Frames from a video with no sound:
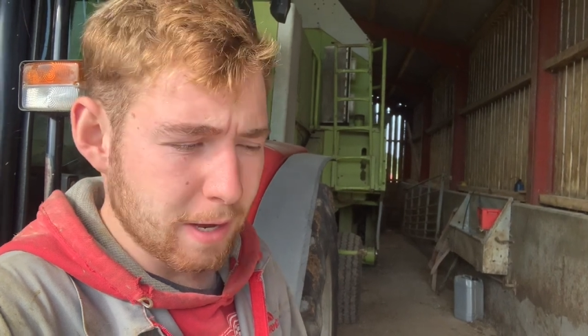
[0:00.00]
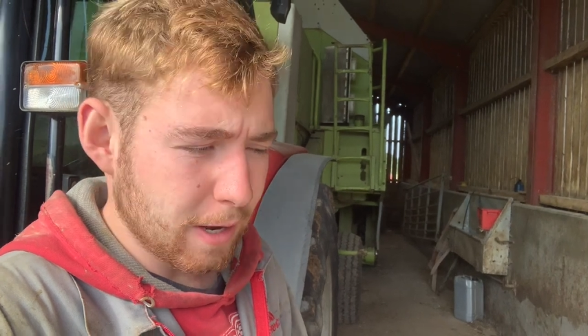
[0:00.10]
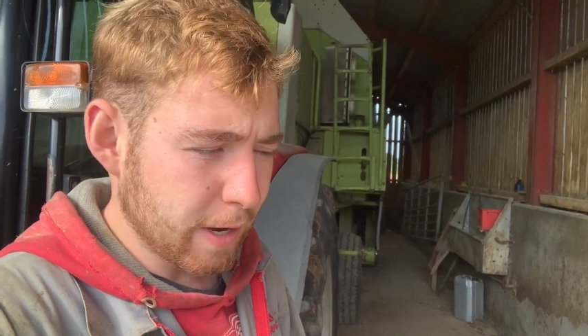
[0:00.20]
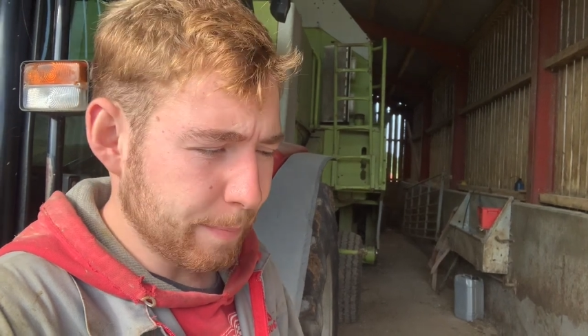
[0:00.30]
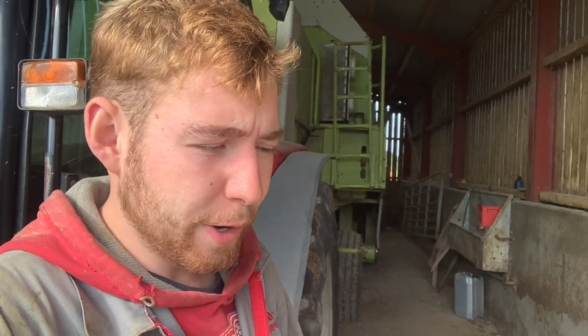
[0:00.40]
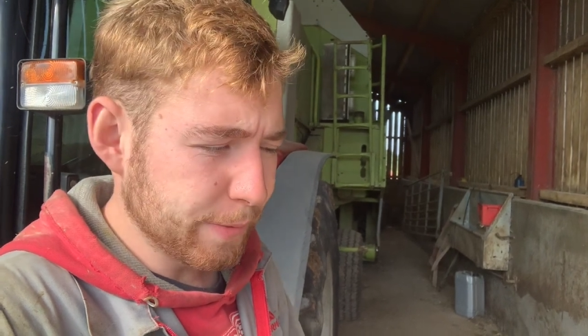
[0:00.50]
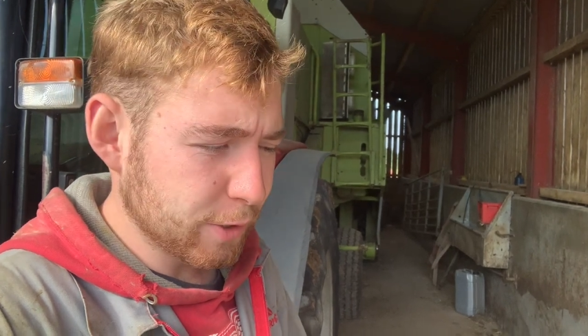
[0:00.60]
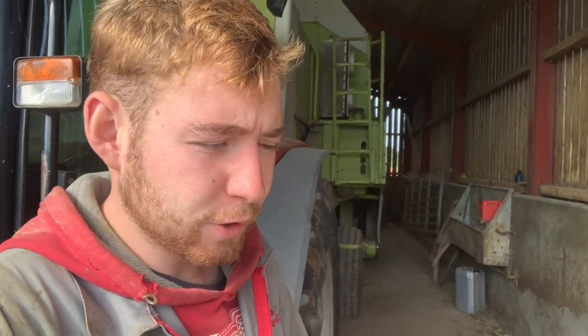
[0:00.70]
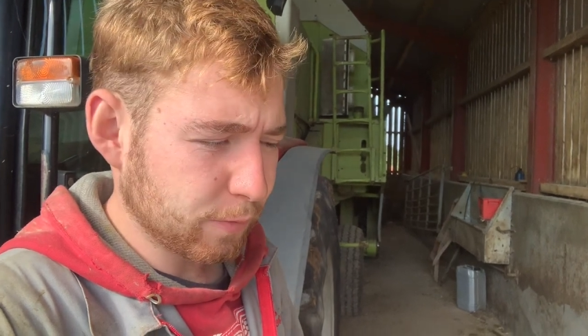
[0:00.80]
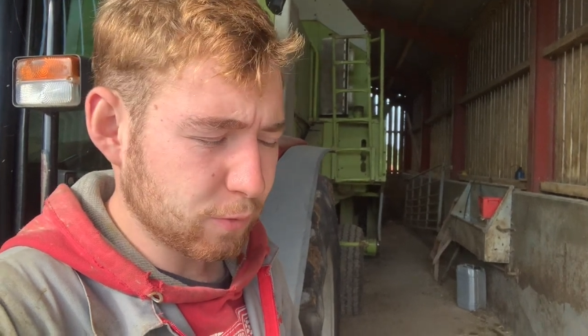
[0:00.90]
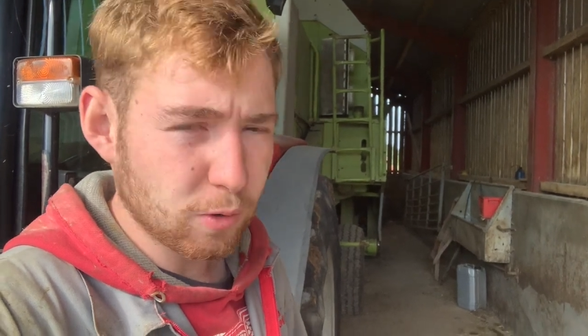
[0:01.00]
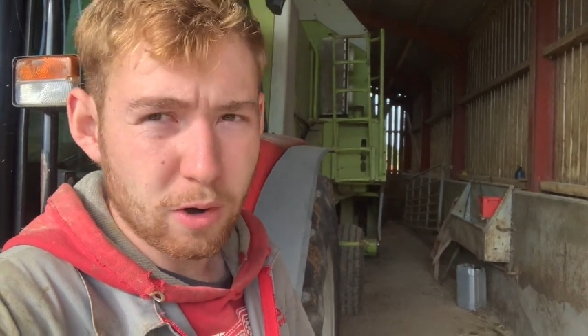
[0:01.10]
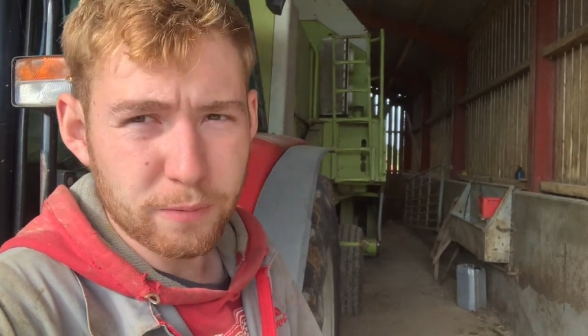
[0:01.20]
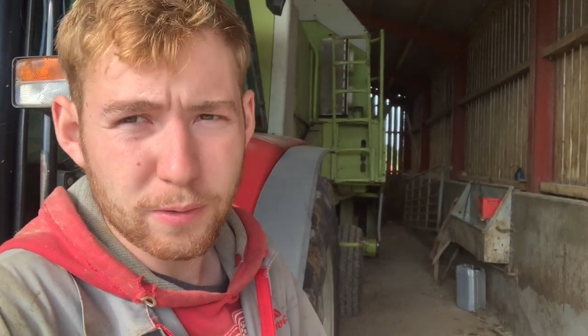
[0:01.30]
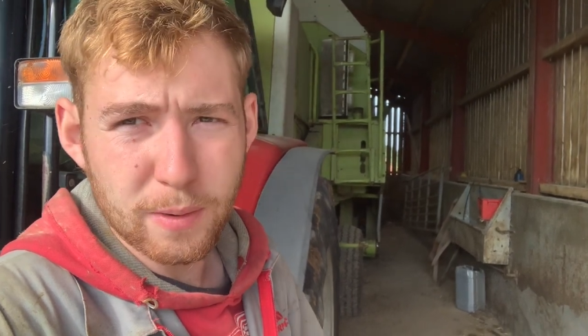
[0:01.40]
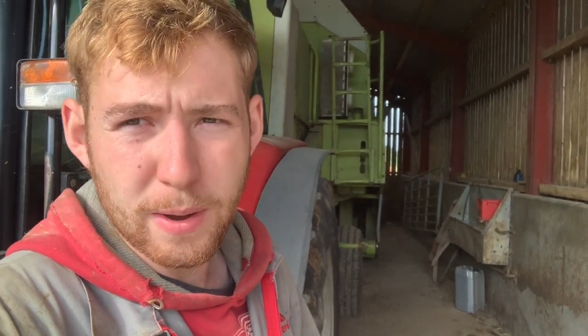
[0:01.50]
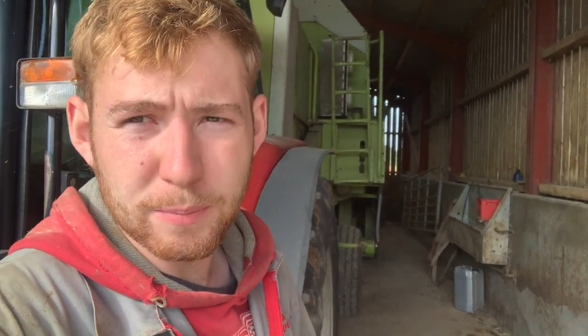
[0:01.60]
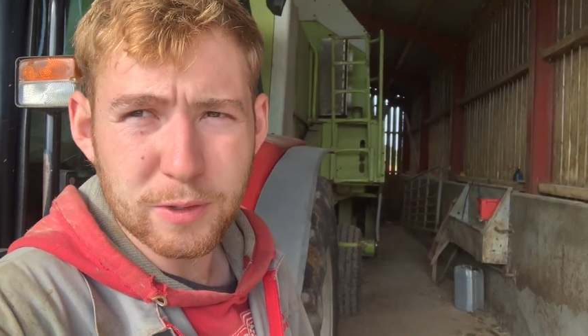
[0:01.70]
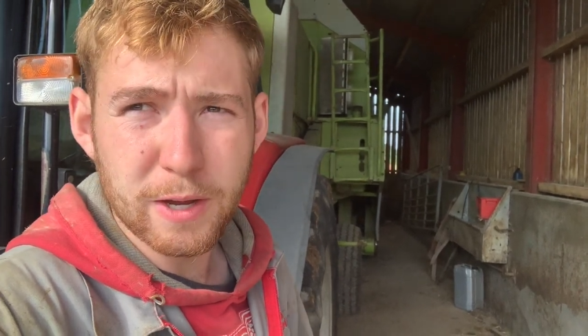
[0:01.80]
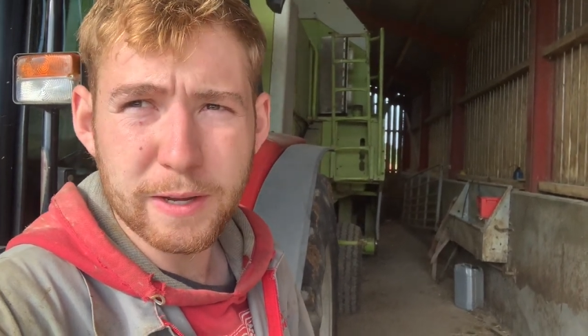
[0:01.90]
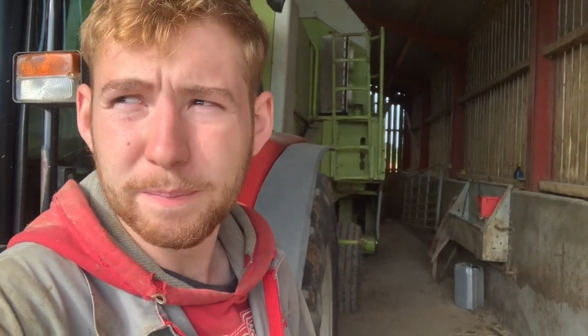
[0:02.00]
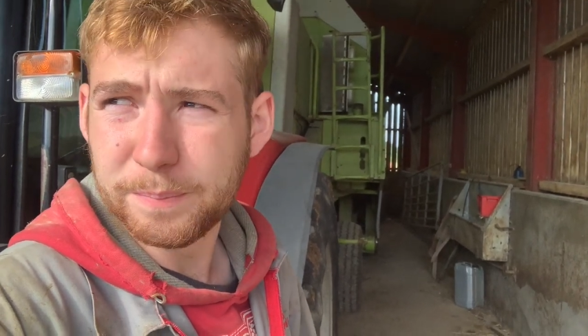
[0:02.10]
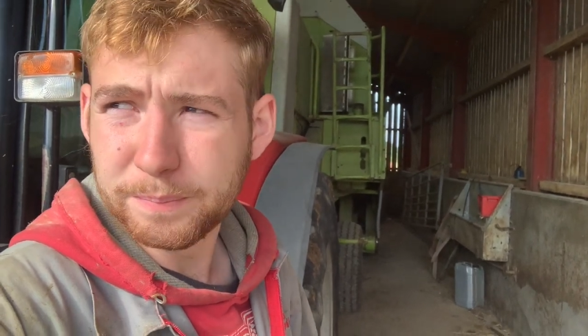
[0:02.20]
Um, I was just scrolling through their website